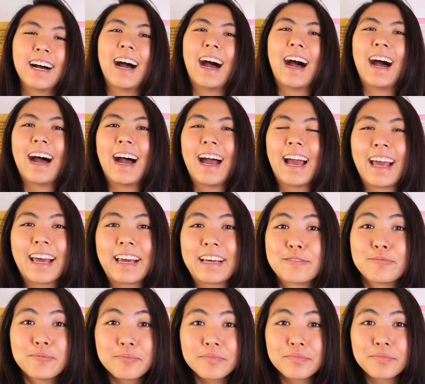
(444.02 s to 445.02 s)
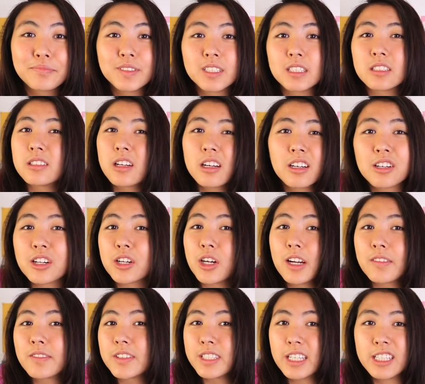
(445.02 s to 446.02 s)
I just started a
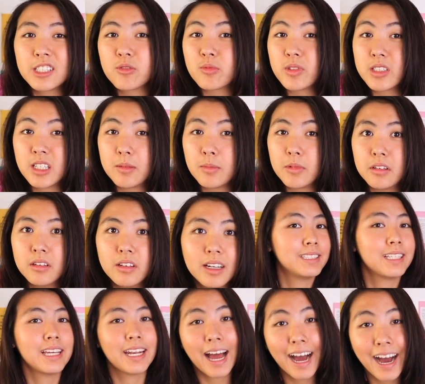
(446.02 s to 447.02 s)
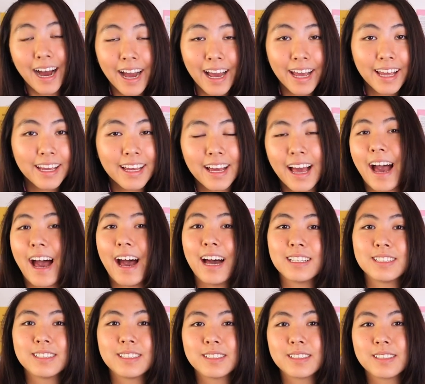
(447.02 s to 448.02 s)
conversation with someone. I said hi,
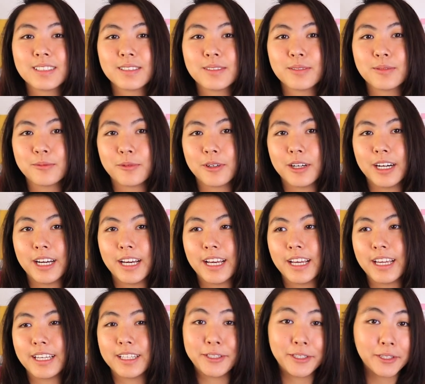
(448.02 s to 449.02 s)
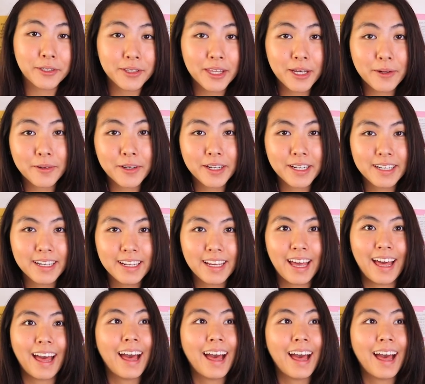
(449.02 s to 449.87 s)
asked what year they were in.